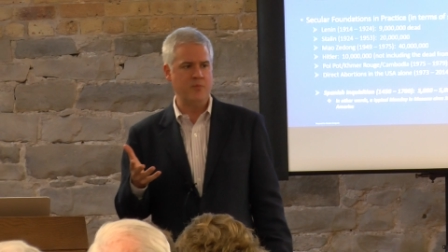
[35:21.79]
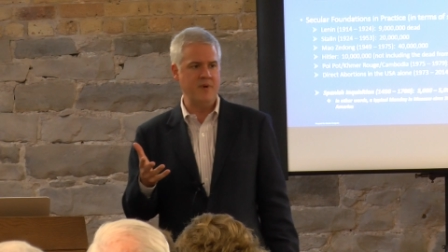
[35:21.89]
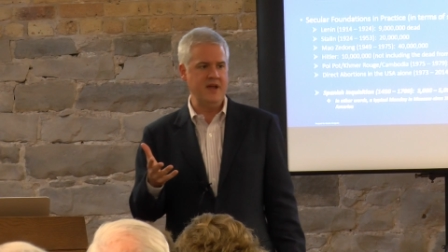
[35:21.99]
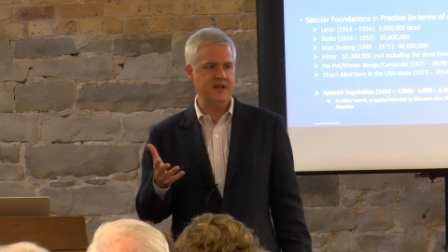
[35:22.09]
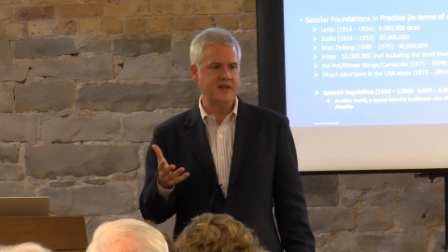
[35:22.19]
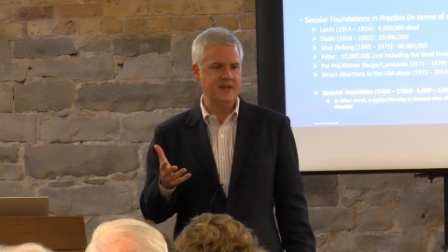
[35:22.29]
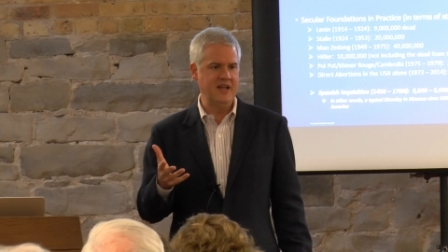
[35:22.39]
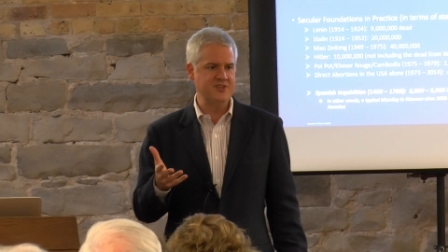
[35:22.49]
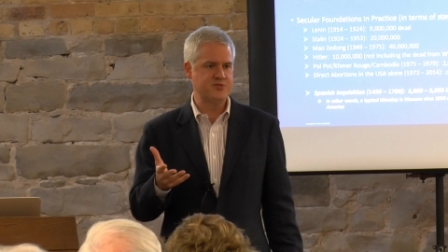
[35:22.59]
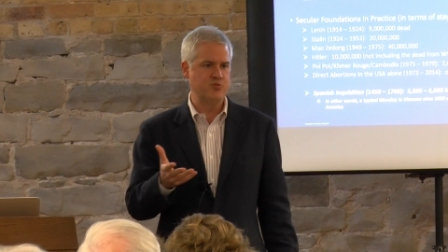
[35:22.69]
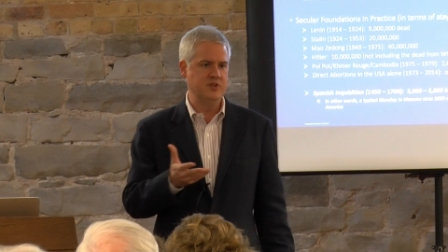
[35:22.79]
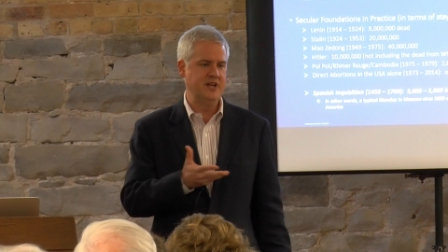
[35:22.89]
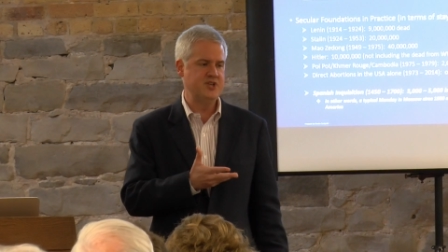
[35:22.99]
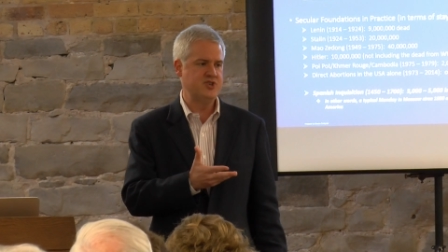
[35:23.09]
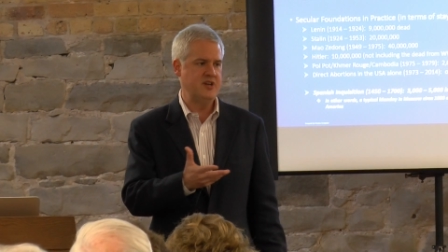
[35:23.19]
will make against
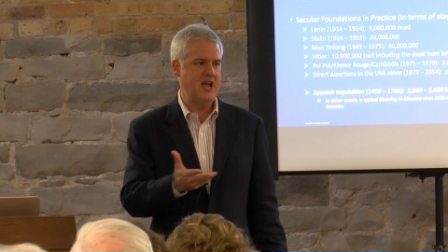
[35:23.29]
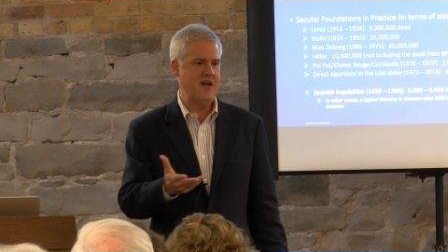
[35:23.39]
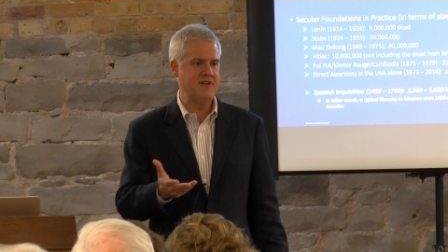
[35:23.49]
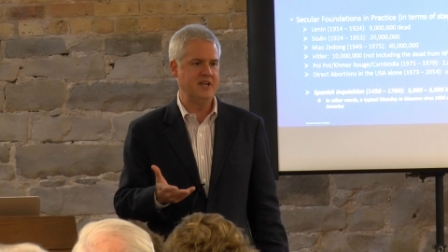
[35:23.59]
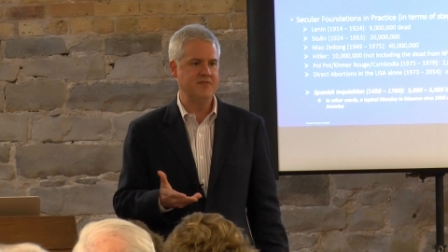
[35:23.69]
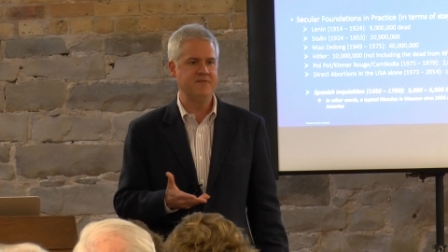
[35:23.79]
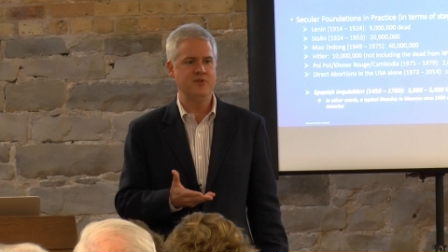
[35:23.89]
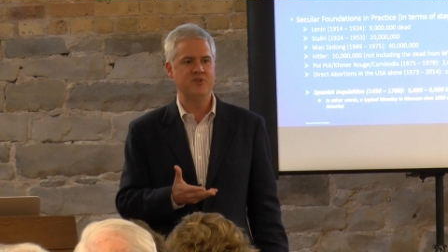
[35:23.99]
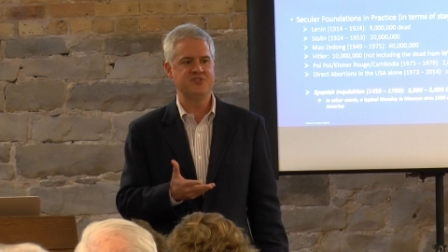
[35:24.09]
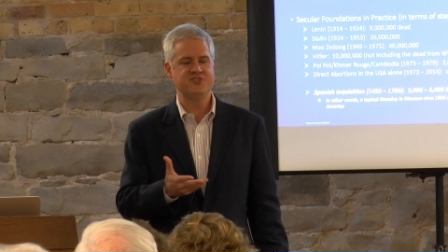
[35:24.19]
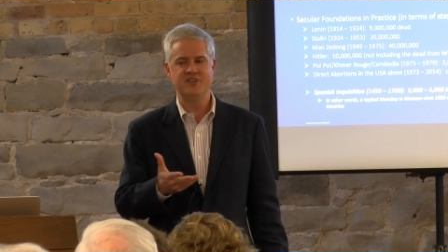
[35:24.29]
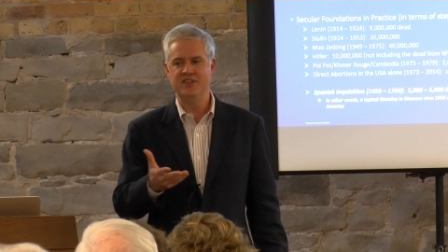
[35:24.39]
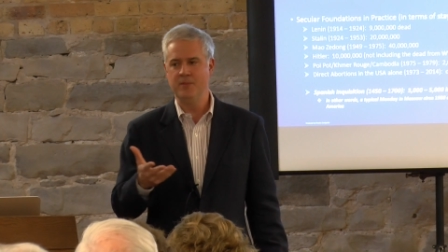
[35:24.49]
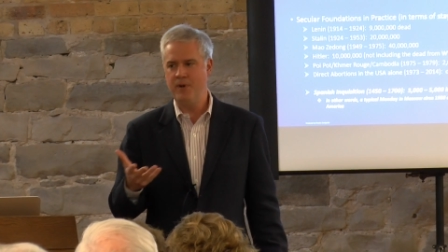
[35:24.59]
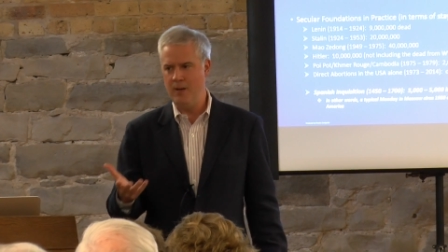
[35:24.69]
religion having influence
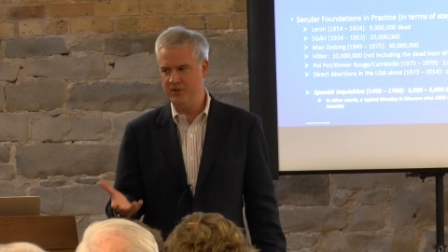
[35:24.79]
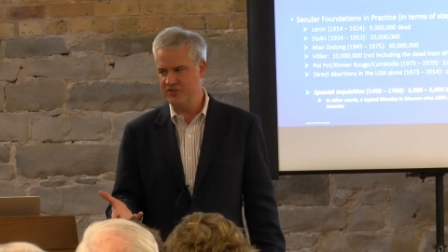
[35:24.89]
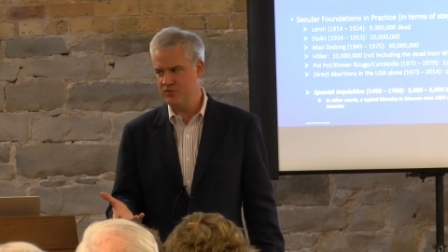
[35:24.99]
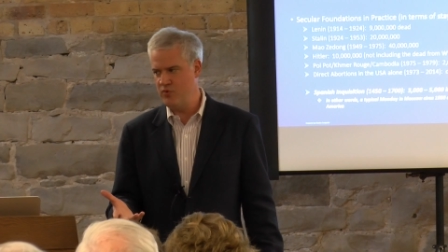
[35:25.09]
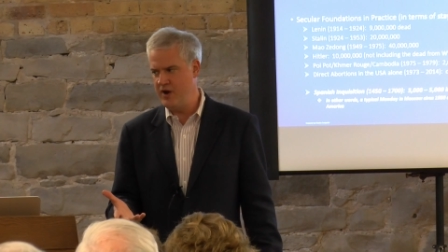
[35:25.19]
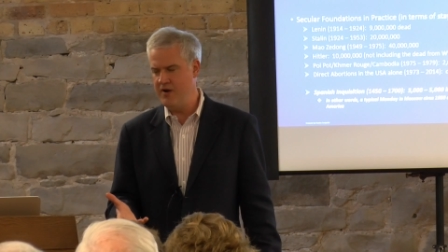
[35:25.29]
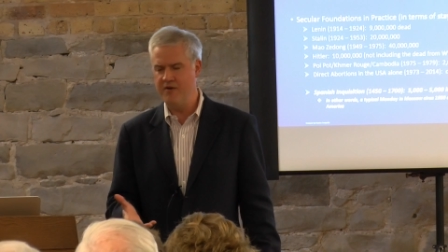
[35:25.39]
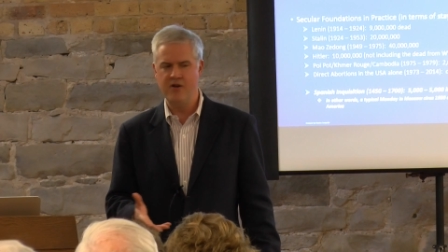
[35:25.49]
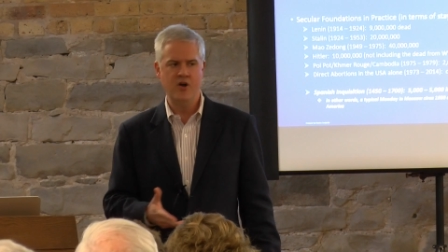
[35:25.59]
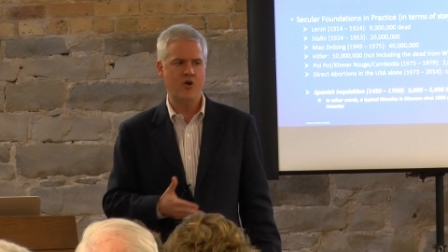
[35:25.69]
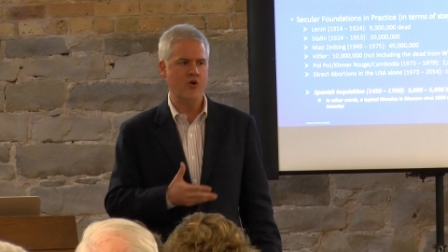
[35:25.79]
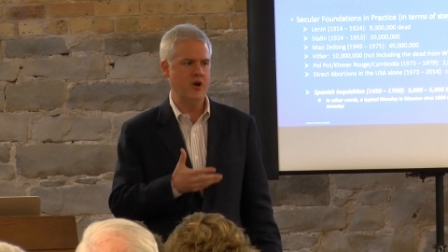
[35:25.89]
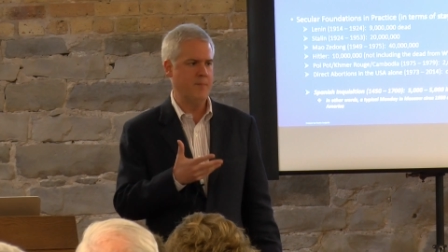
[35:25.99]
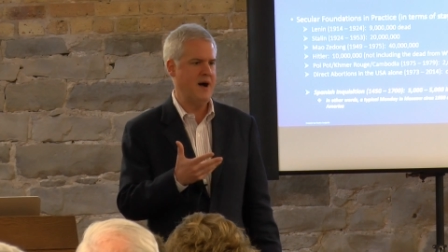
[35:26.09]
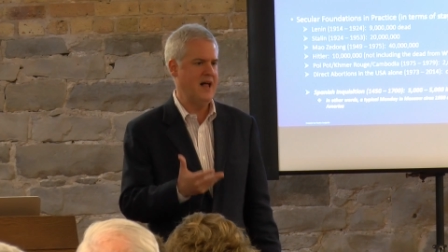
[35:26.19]
in the public square or
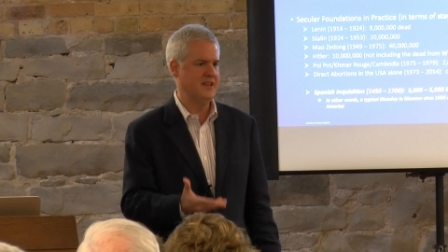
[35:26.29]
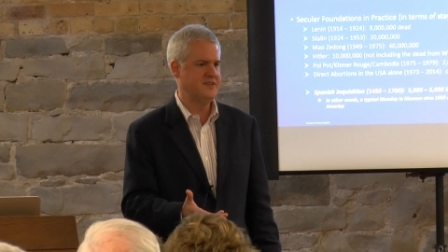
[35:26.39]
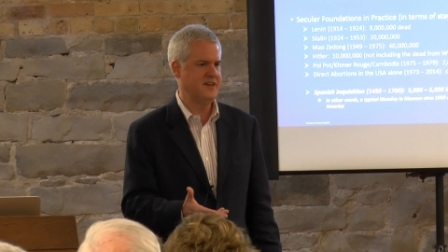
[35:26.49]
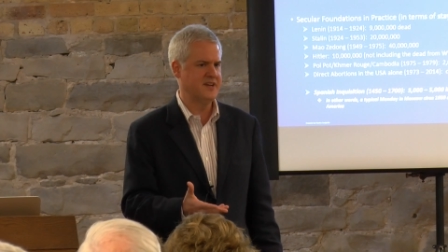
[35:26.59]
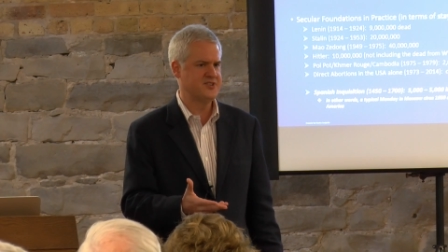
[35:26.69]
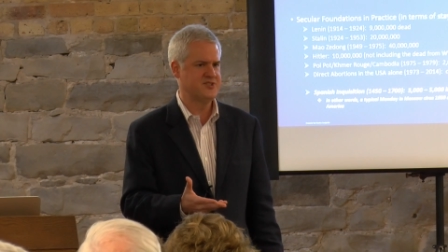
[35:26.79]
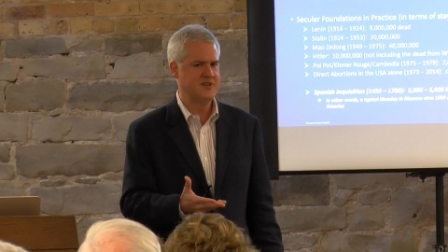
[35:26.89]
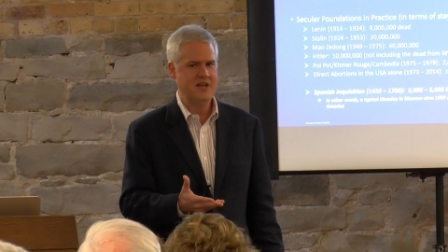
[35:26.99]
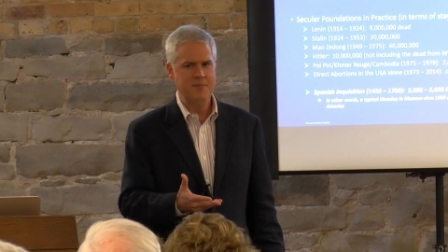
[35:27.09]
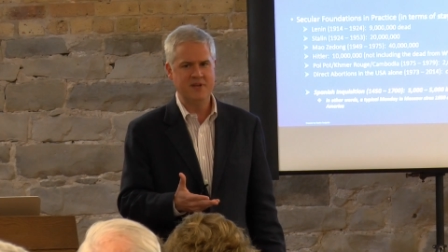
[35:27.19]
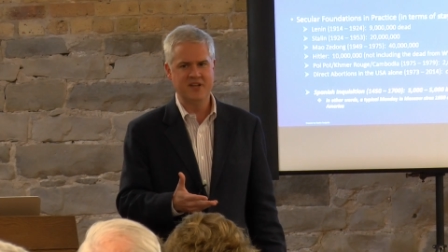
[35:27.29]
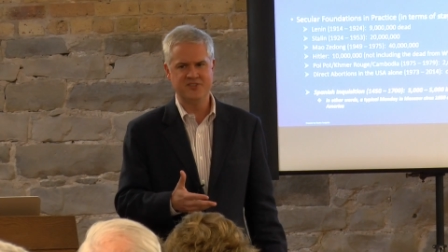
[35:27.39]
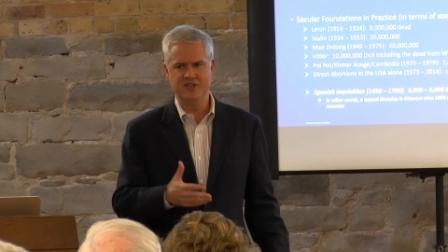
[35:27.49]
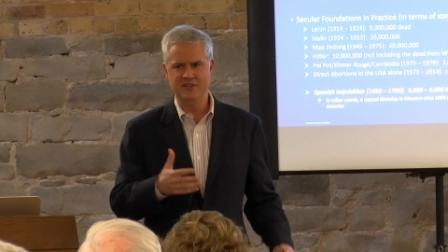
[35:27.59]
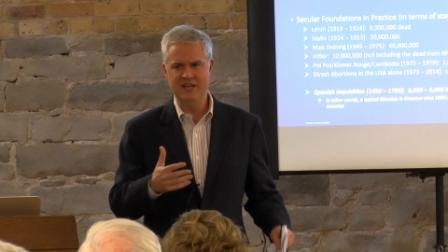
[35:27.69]
in politics
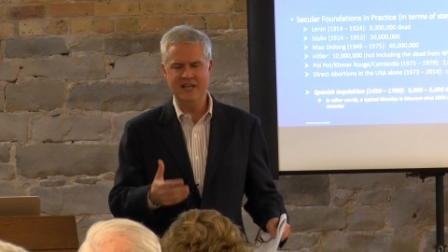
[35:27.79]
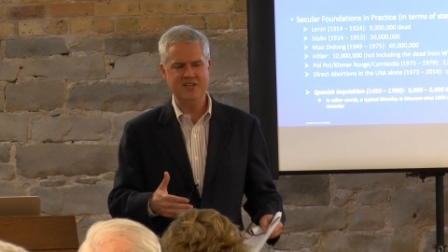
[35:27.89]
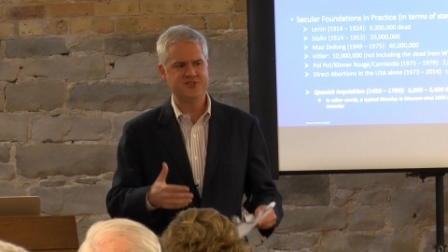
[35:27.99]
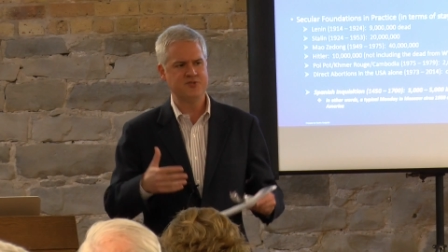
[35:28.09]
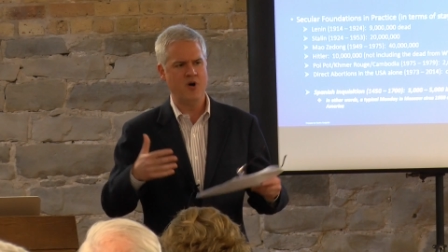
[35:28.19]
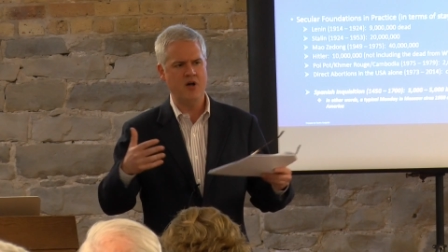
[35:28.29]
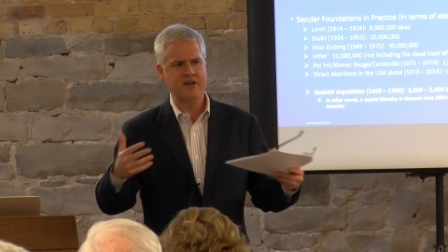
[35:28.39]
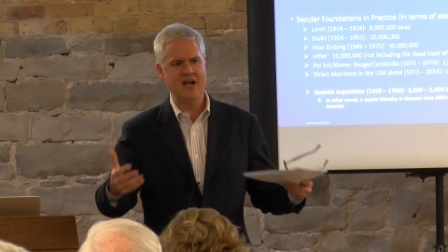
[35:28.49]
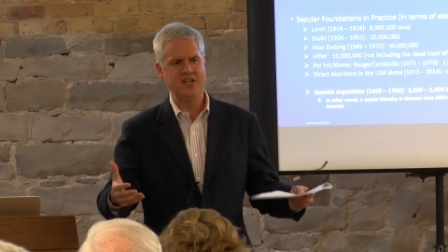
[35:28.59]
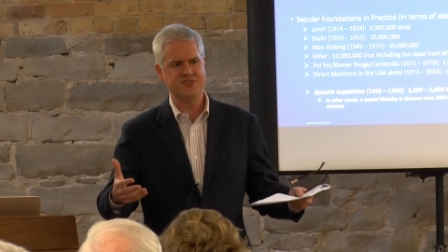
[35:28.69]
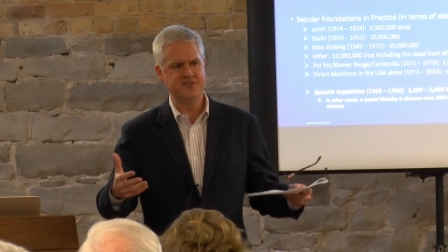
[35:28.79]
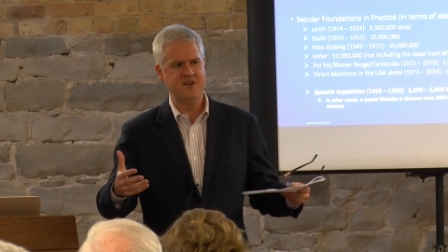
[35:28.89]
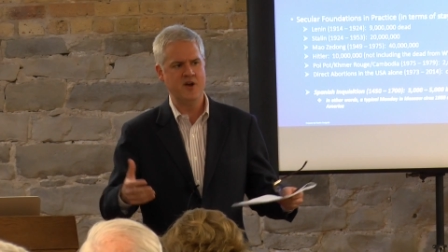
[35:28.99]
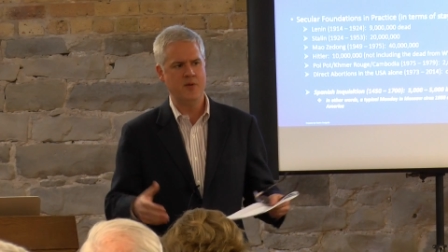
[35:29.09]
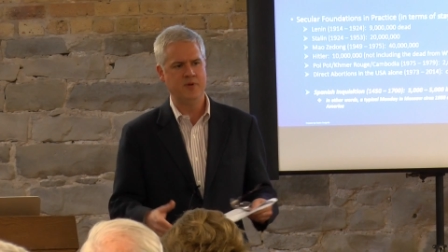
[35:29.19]
because it leads to all kinds of
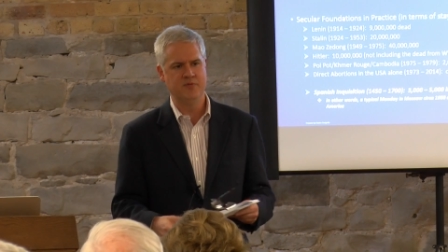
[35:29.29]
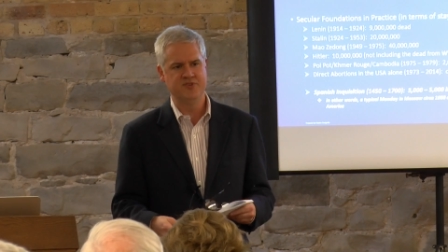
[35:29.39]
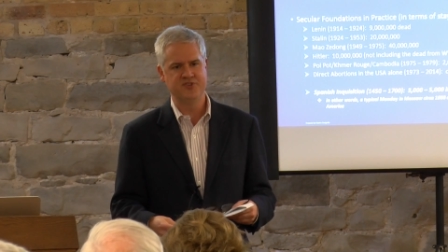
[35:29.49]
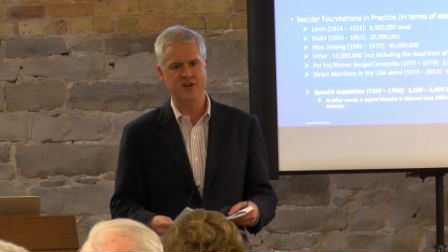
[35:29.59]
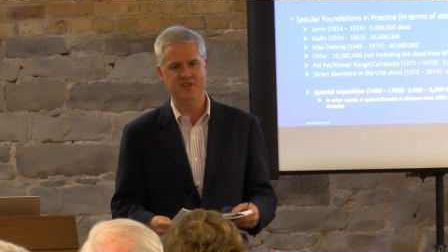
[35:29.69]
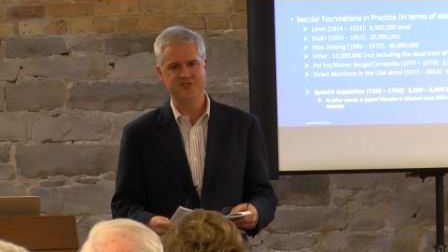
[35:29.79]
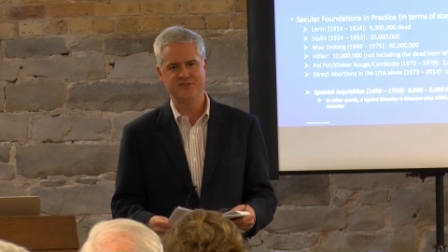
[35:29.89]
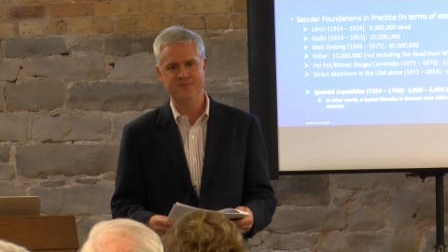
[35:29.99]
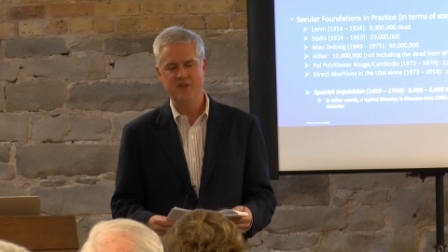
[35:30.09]
terrible results.